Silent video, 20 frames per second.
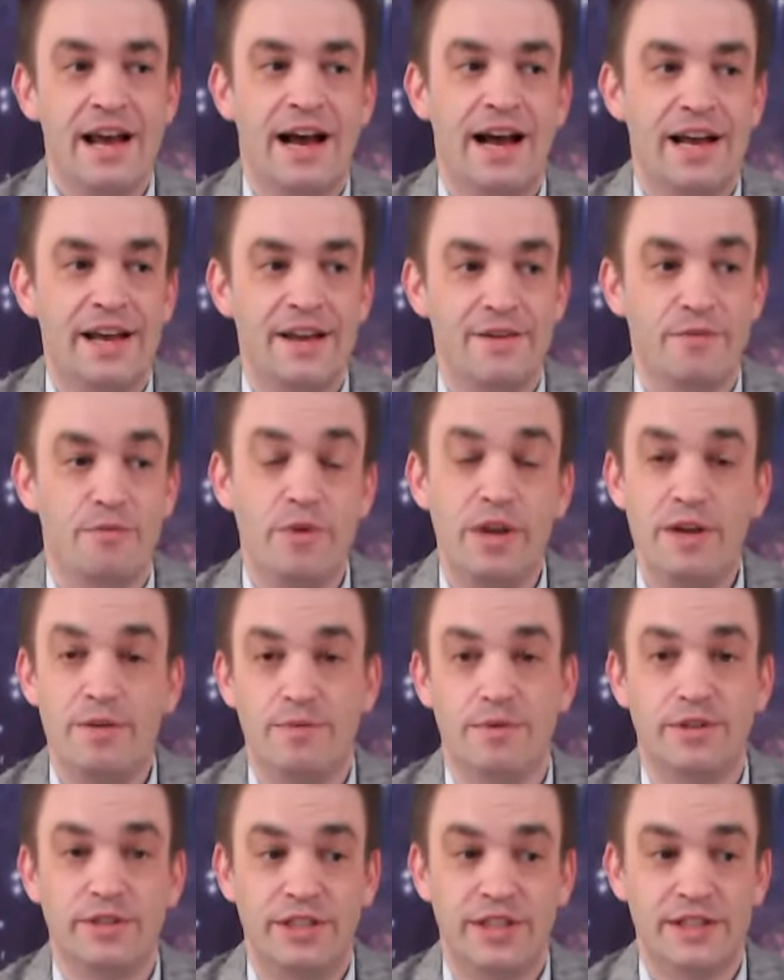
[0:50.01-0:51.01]
And we
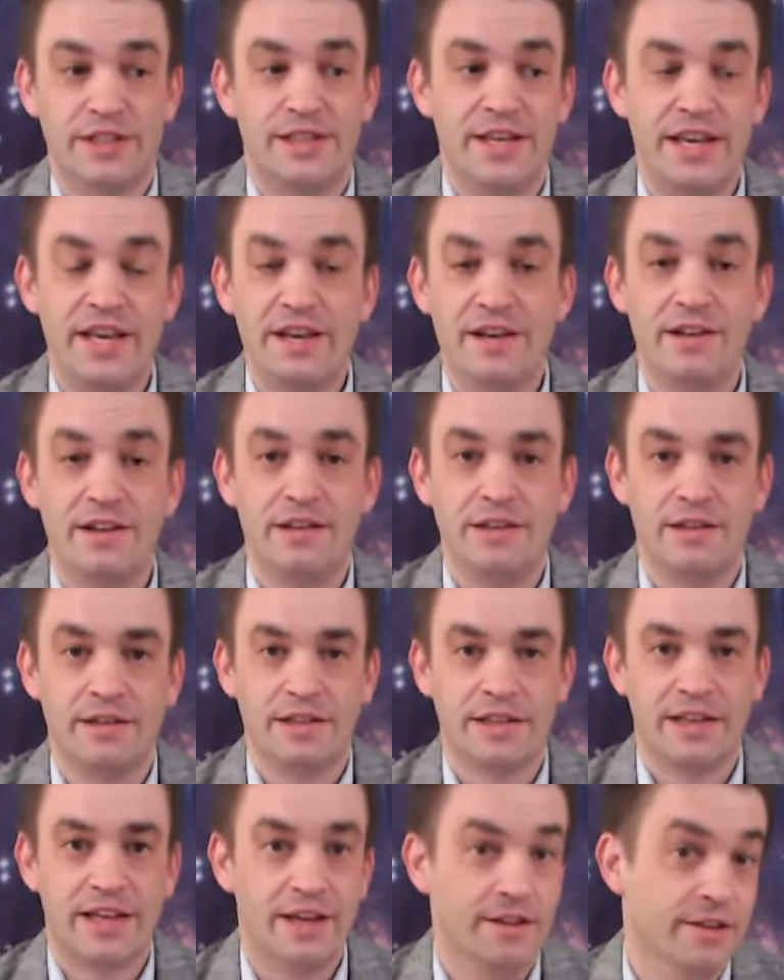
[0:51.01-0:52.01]
will just heal,
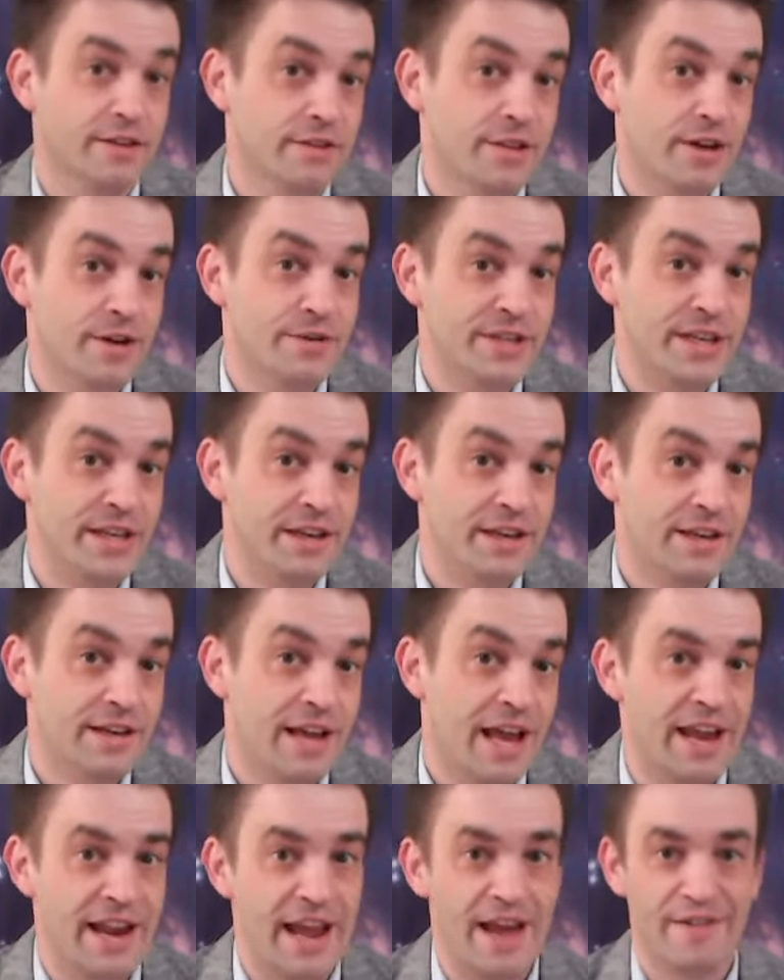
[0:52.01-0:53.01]
get a little nosy,
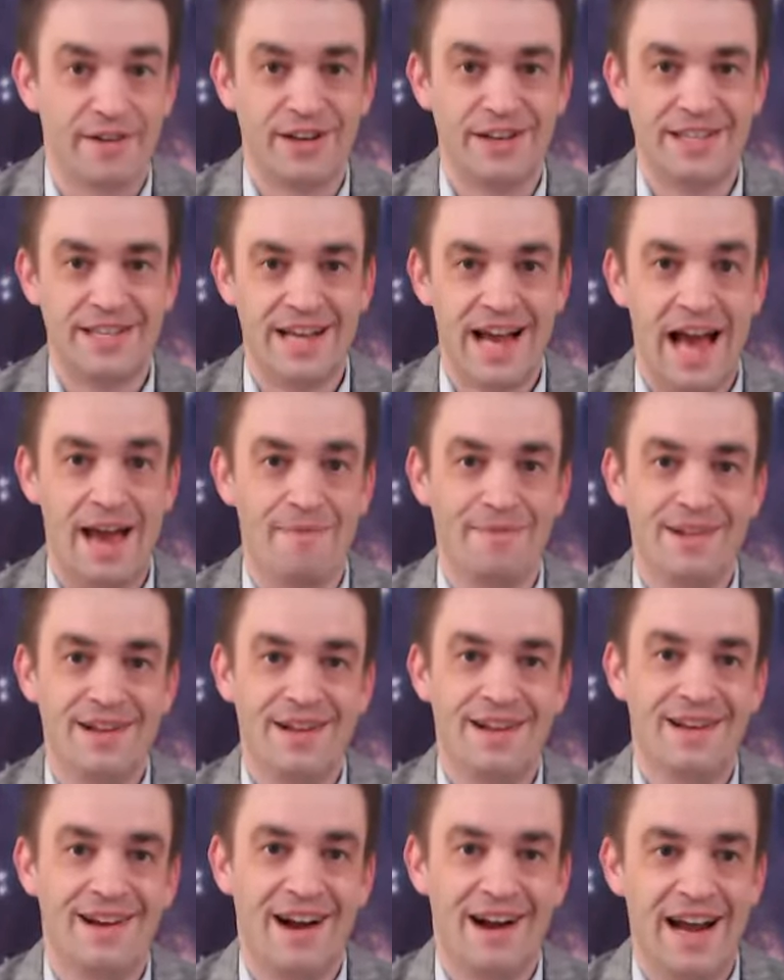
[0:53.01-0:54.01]
and have a good time.
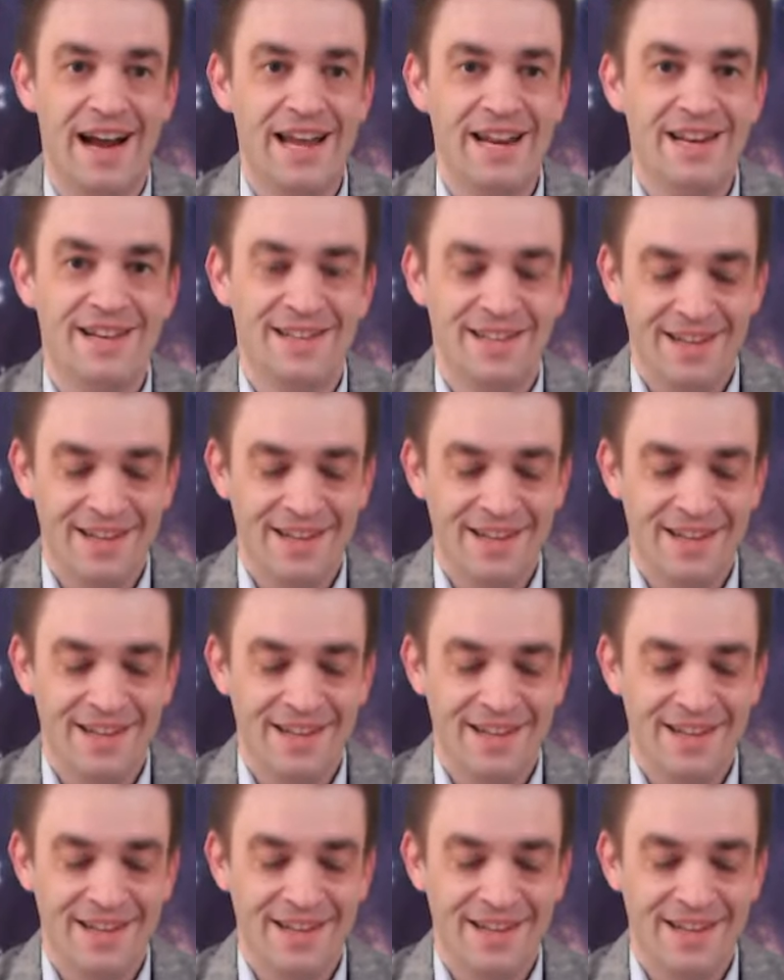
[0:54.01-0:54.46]
All right.